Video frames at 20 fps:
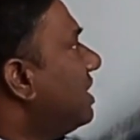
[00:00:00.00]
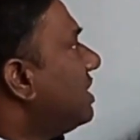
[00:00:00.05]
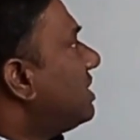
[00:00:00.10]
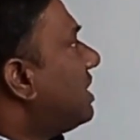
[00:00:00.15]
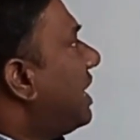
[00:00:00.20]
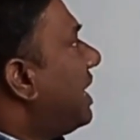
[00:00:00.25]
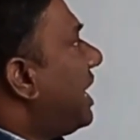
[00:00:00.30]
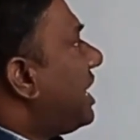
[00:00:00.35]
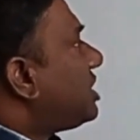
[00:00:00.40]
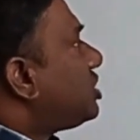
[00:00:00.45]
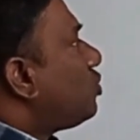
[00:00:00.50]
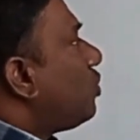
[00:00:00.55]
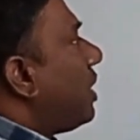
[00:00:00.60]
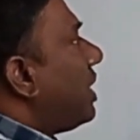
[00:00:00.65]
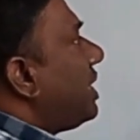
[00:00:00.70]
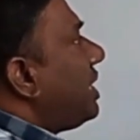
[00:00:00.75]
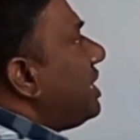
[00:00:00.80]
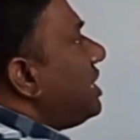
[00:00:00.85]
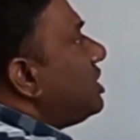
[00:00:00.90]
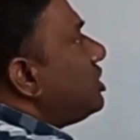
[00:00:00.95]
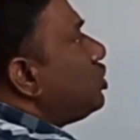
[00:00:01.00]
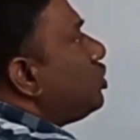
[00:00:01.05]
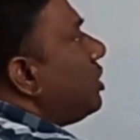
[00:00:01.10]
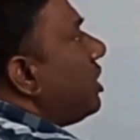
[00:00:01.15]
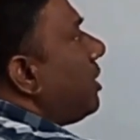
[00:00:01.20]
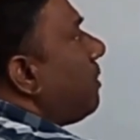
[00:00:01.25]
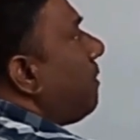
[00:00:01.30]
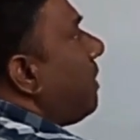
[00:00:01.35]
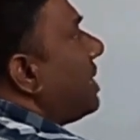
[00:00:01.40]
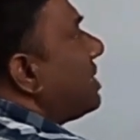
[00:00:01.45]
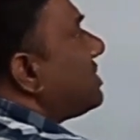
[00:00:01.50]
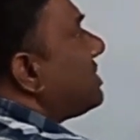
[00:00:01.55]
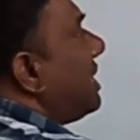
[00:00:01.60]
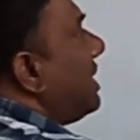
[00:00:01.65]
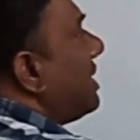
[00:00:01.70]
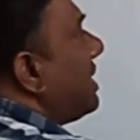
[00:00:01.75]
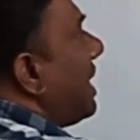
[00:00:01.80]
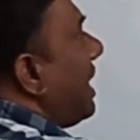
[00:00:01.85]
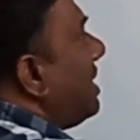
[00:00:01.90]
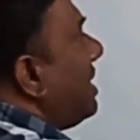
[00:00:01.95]
The next one is your
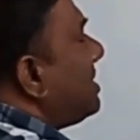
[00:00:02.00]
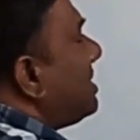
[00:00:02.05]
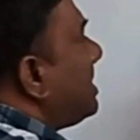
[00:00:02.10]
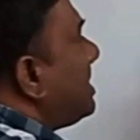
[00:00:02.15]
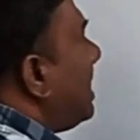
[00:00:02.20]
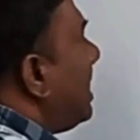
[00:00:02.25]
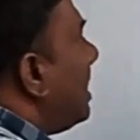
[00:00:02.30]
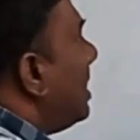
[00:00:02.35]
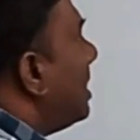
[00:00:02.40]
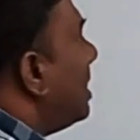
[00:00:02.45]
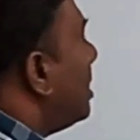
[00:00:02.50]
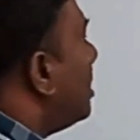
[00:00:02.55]
percentile C.